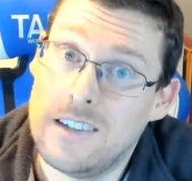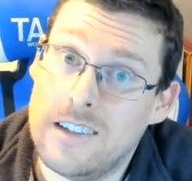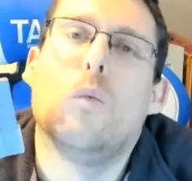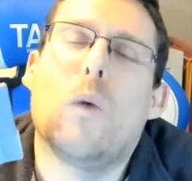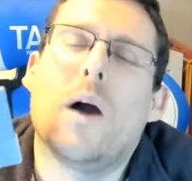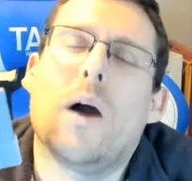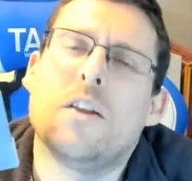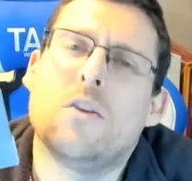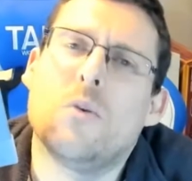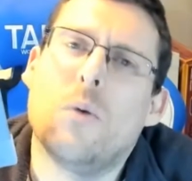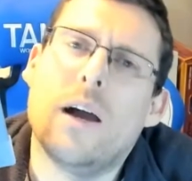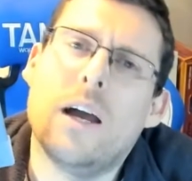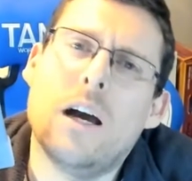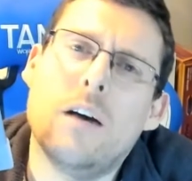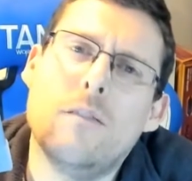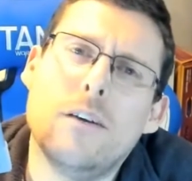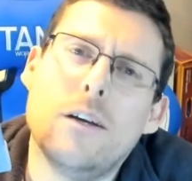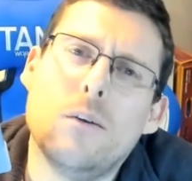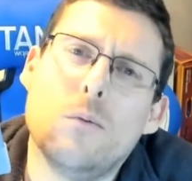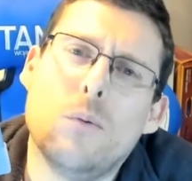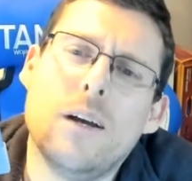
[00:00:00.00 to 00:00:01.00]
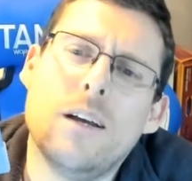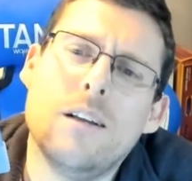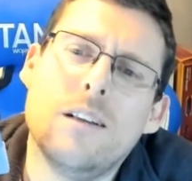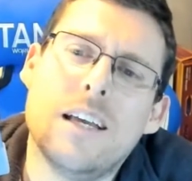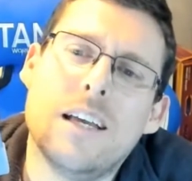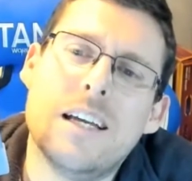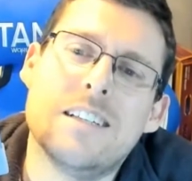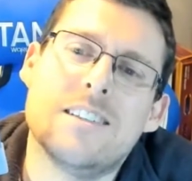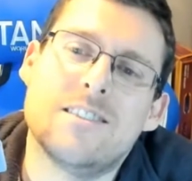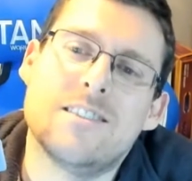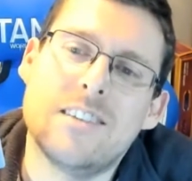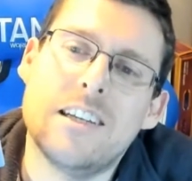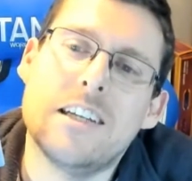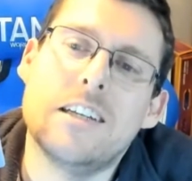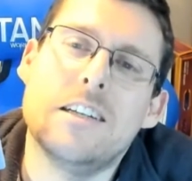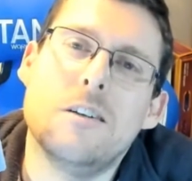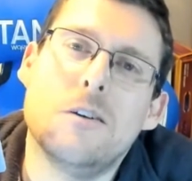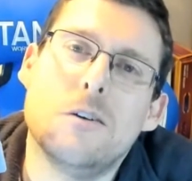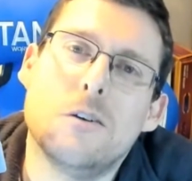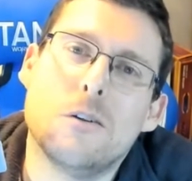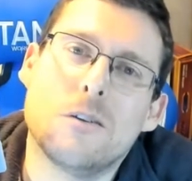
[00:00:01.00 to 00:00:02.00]
Why do I have it? Well, it
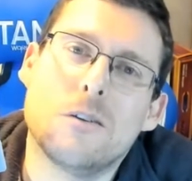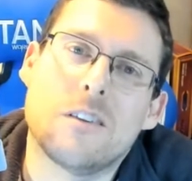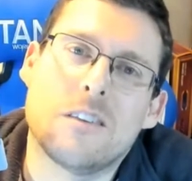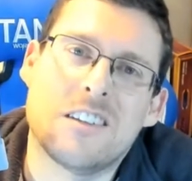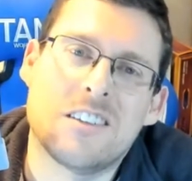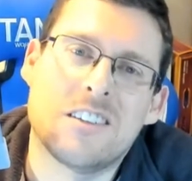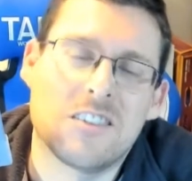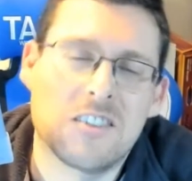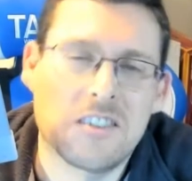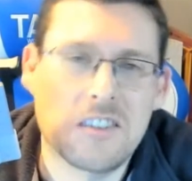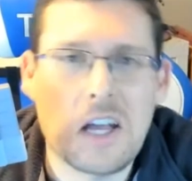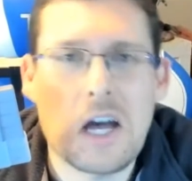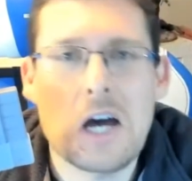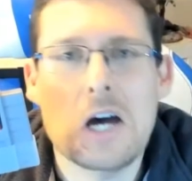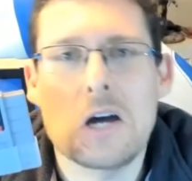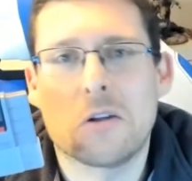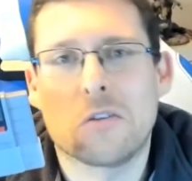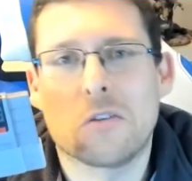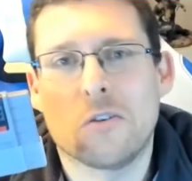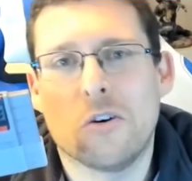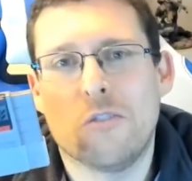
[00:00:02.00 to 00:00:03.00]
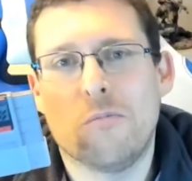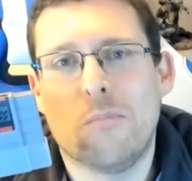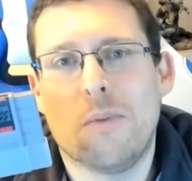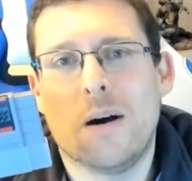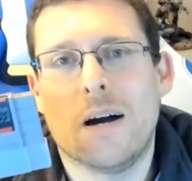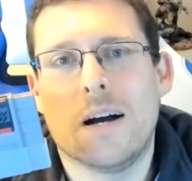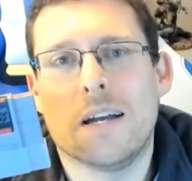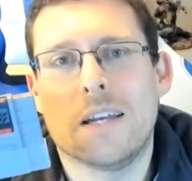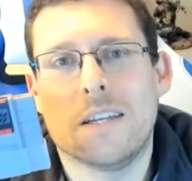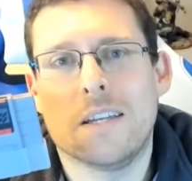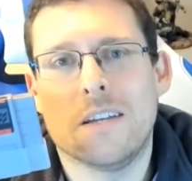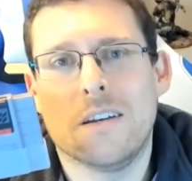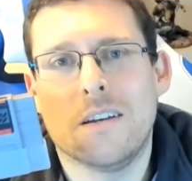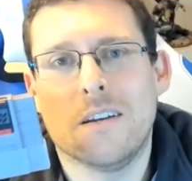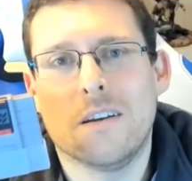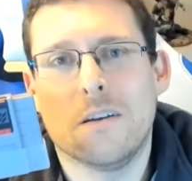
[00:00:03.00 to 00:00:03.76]
signalled the start of my